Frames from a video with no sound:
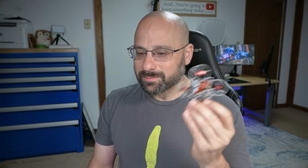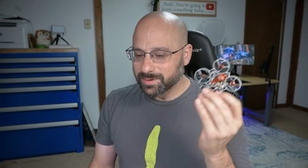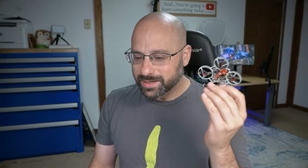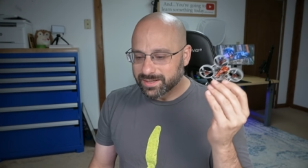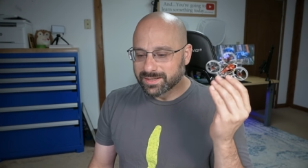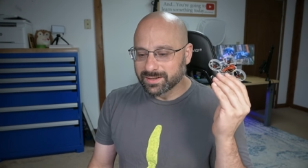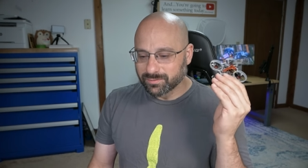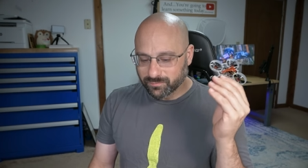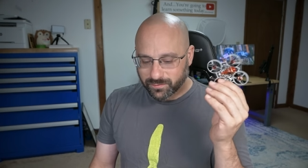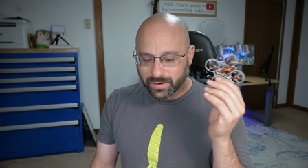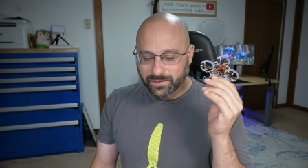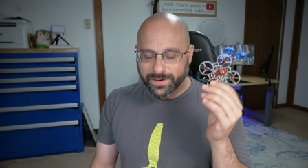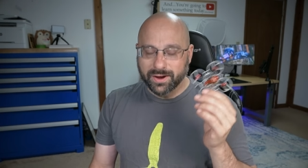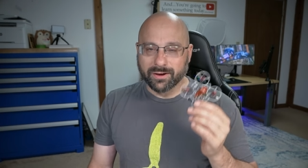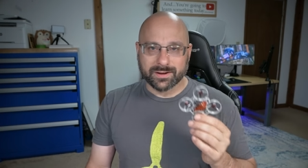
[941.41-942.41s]
but it's
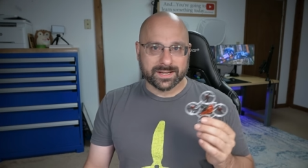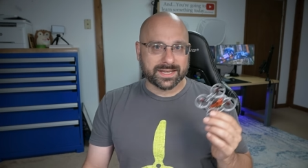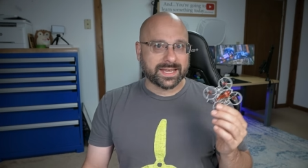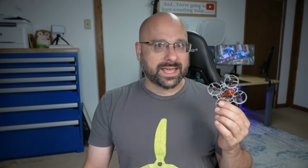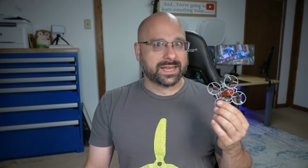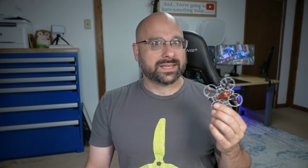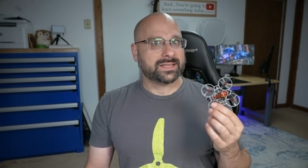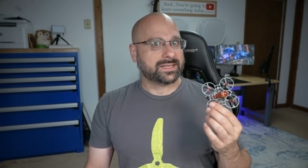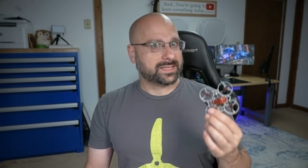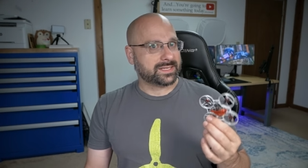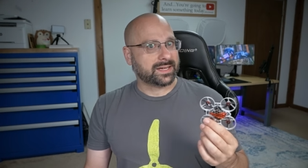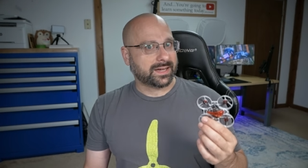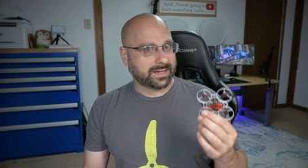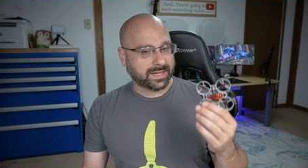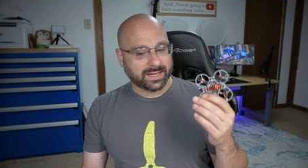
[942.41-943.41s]
very hard to get in
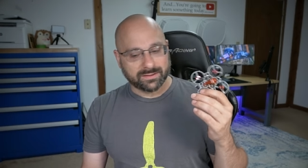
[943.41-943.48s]
stock.